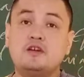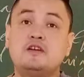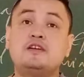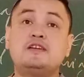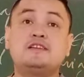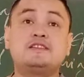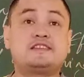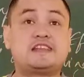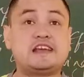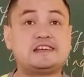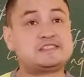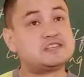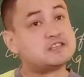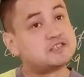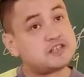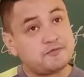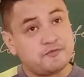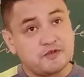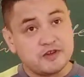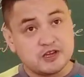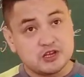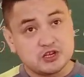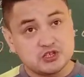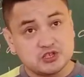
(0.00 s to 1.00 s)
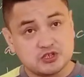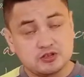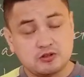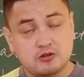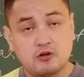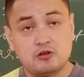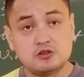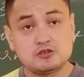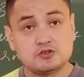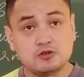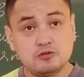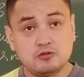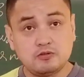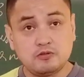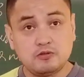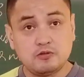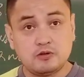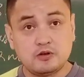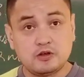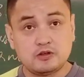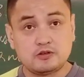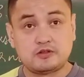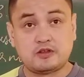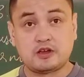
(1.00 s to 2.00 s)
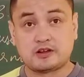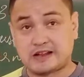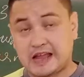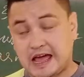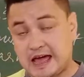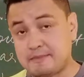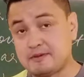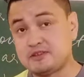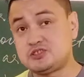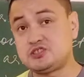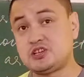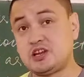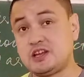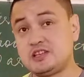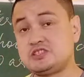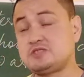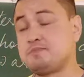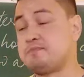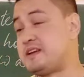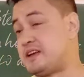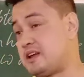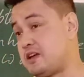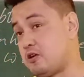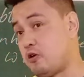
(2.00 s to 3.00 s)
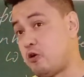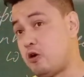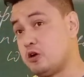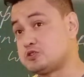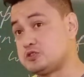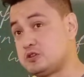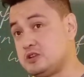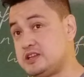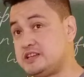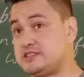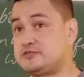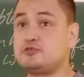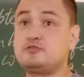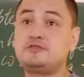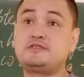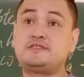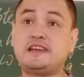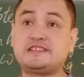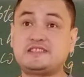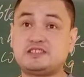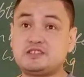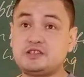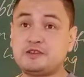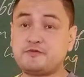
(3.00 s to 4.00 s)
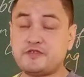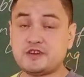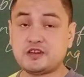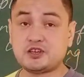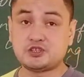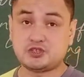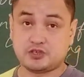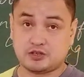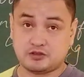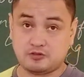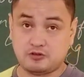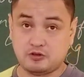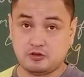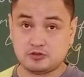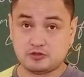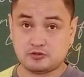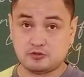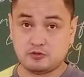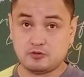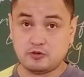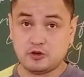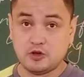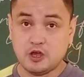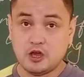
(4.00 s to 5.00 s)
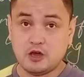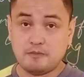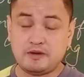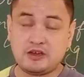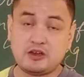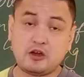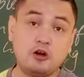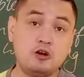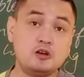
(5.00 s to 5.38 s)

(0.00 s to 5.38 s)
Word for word: Desertification also. The climate change may also lead to desertification also because